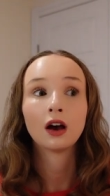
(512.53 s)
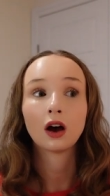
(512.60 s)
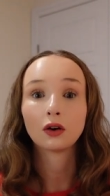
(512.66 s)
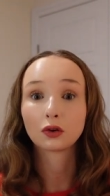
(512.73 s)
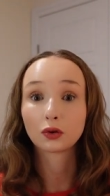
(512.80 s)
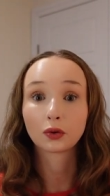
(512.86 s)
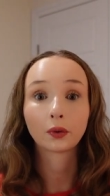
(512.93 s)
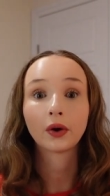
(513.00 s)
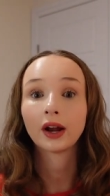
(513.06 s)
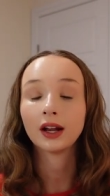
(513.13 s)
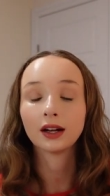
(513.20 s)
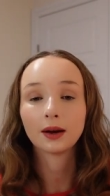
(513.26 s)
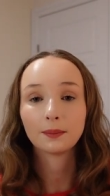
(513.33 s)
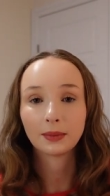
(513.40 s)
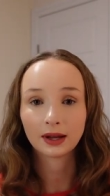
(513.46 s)
a
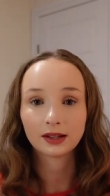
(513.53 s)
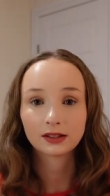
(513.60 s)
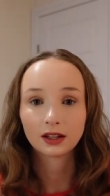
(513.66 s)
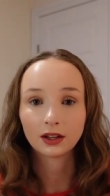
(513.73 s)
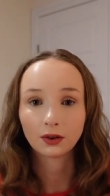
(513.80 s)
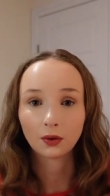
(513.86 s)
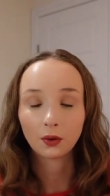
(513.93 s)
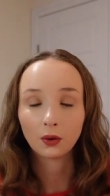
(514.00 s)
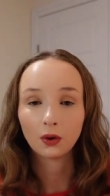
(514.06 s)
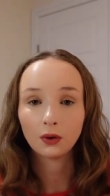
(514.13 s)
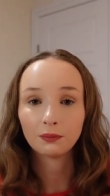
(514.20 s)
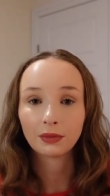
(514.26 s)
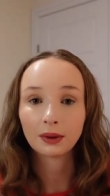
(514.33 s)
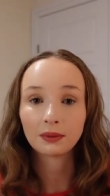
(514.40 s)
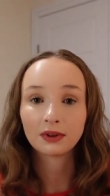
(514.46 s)
great, amazing goal.
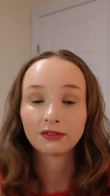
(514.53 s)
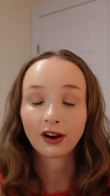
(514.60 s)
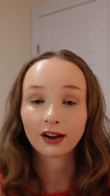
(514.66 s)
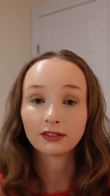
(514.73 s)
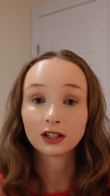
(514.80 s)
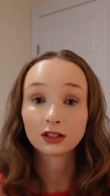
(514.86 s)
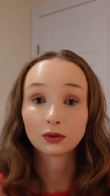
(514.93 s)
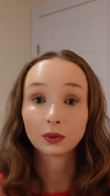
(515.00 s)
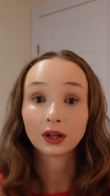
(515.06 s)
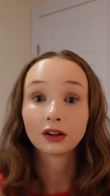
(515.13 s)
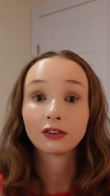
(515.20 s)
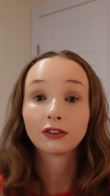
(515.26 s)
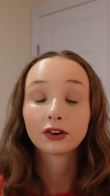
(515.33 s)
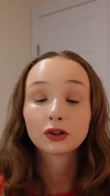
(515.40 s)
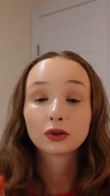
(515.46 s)
Maybe five days a week for